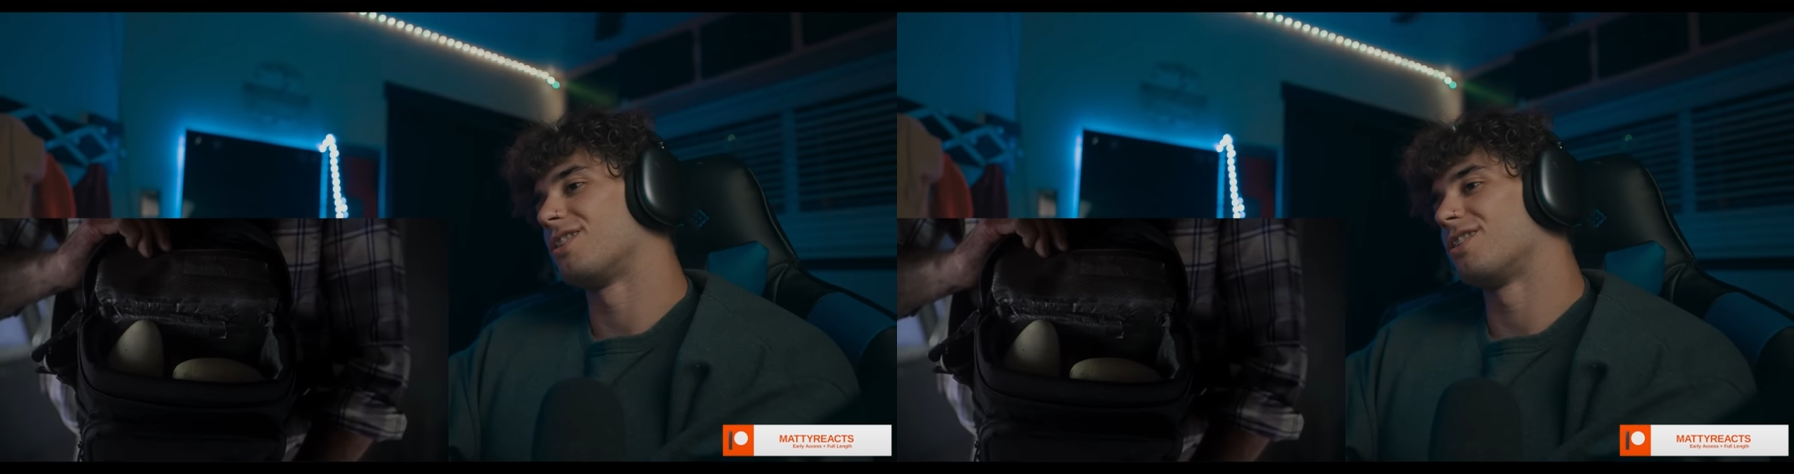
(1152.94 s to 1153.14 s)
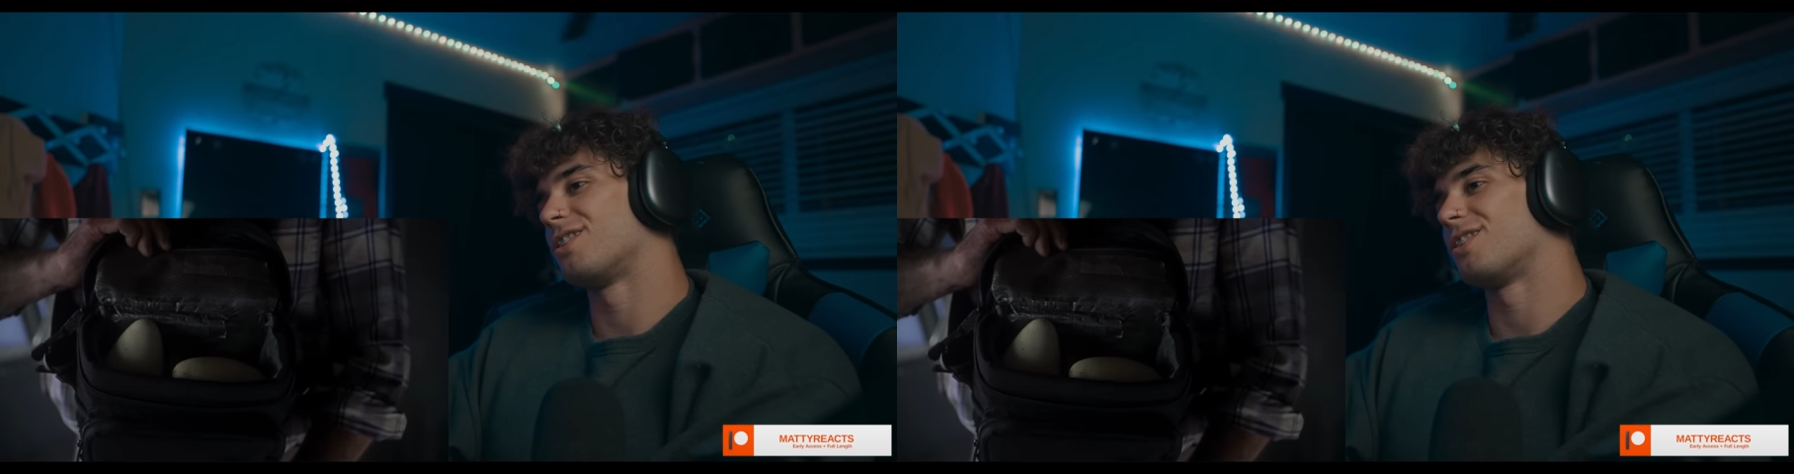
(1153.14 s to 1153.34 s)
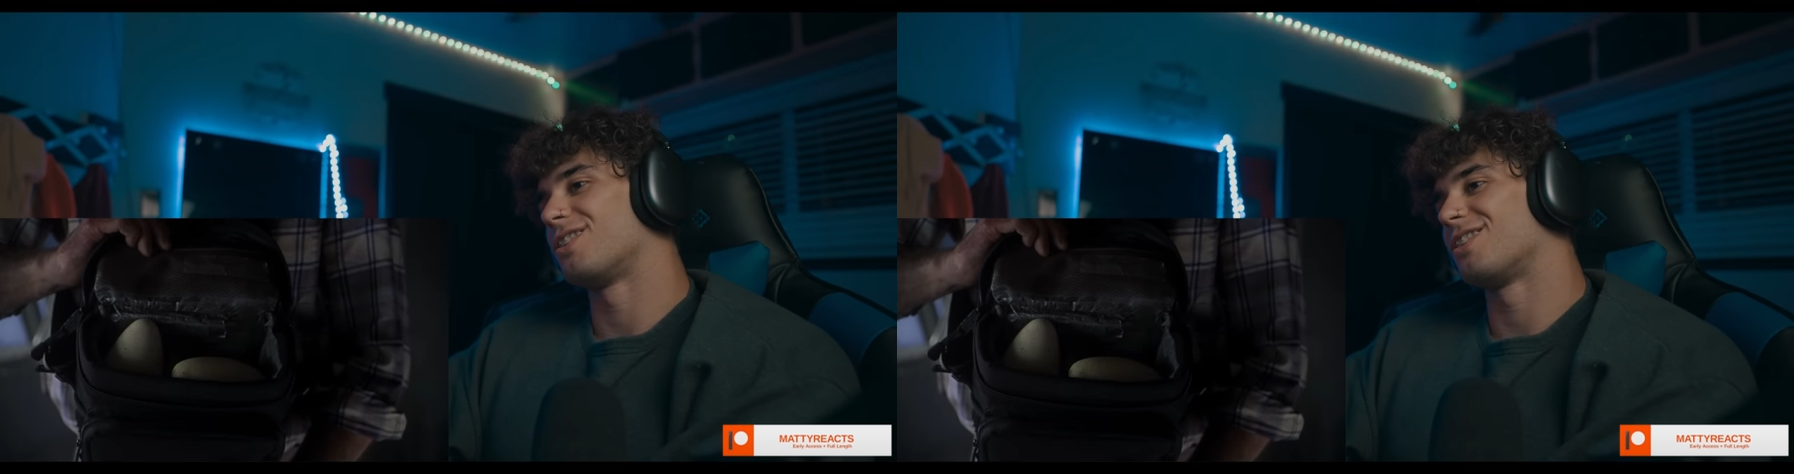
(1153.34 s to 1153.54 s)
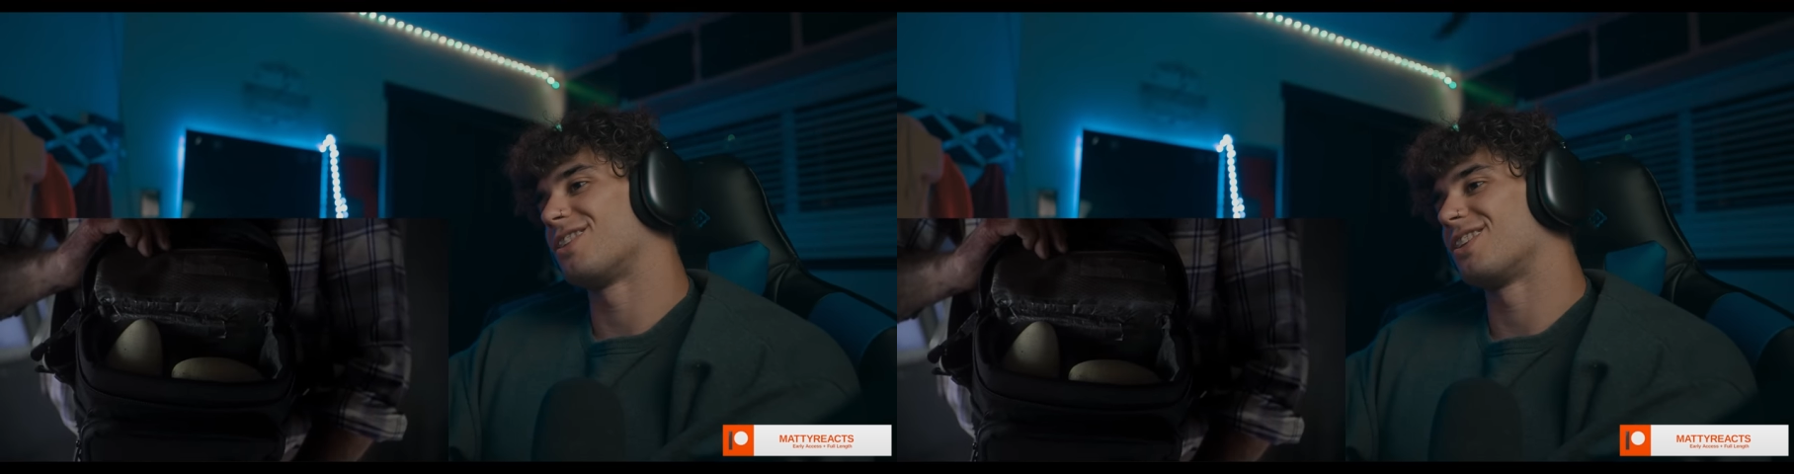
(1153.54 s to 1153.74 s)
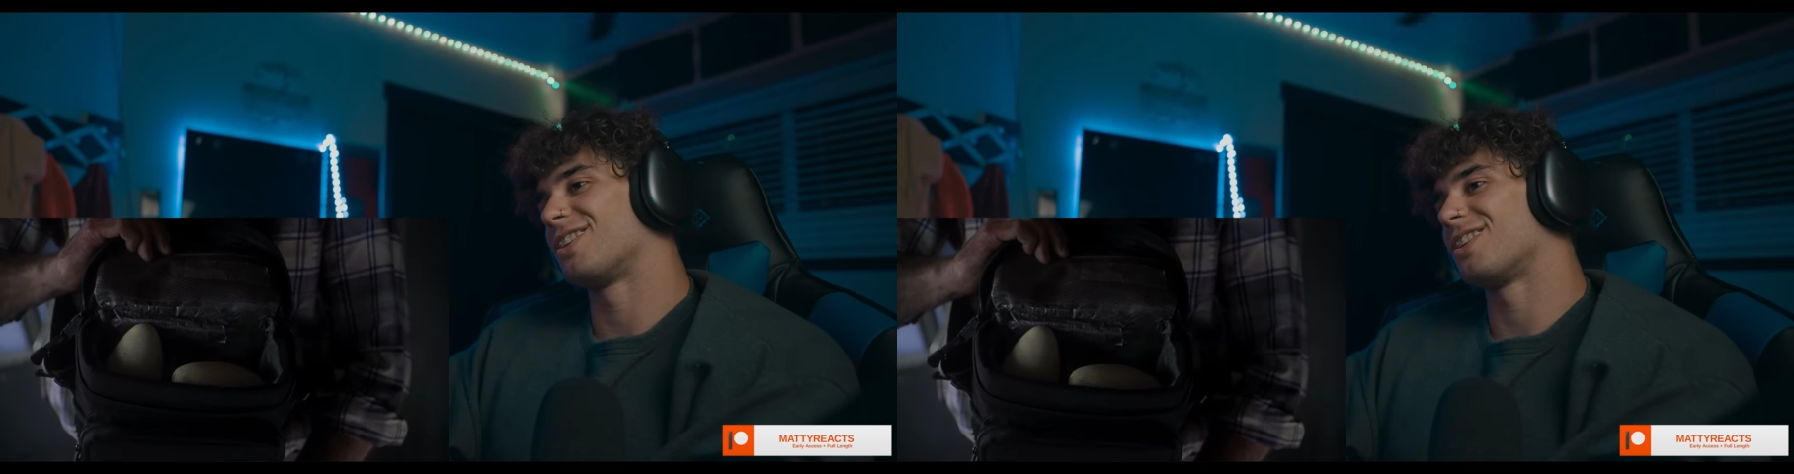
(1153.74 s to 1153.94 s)
Raptor
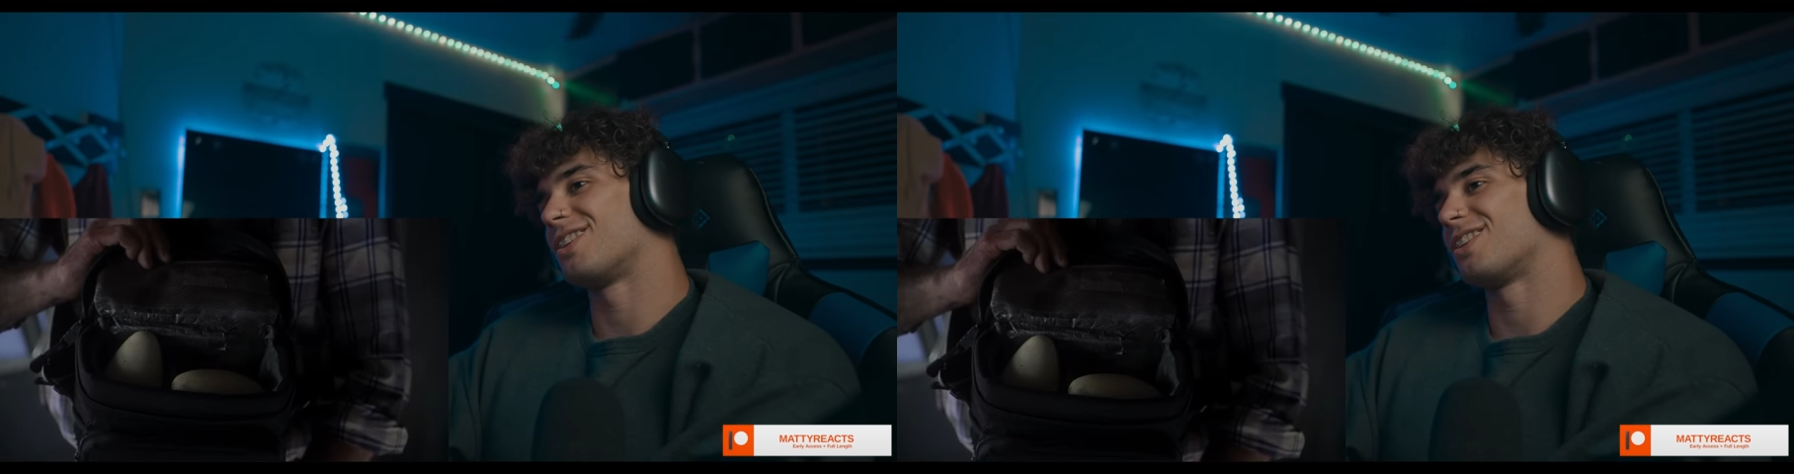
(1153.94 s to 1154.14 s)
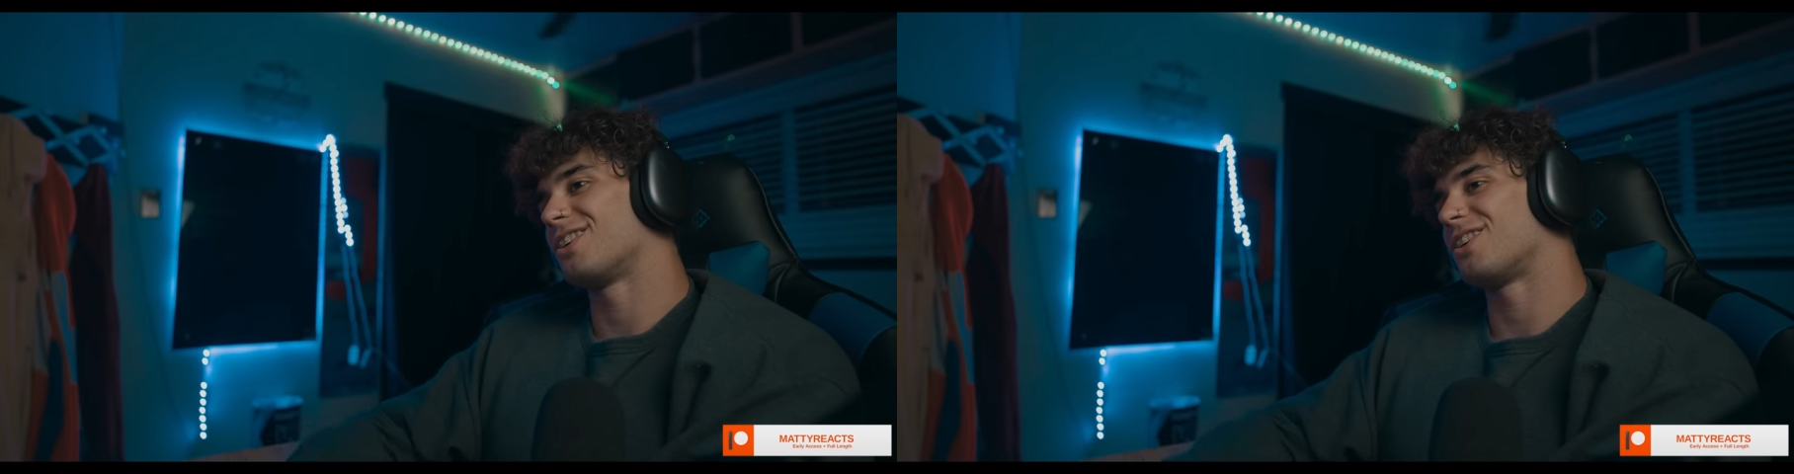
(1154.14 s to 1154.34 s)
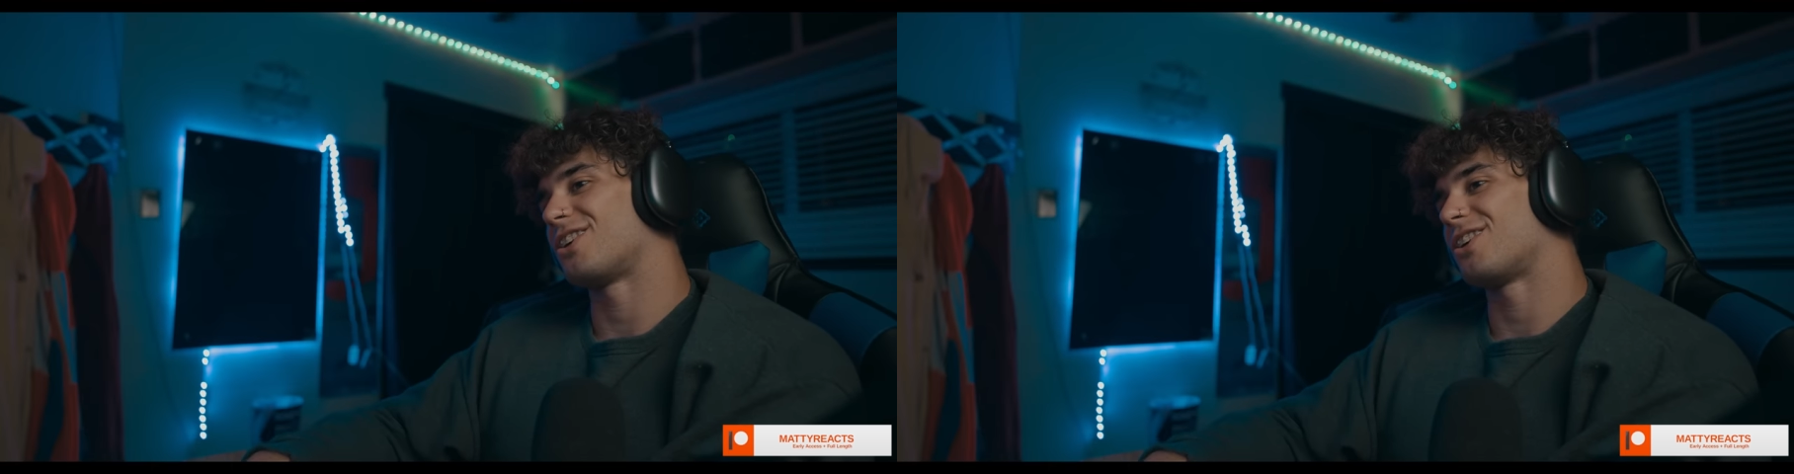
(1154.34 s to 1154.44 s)
Are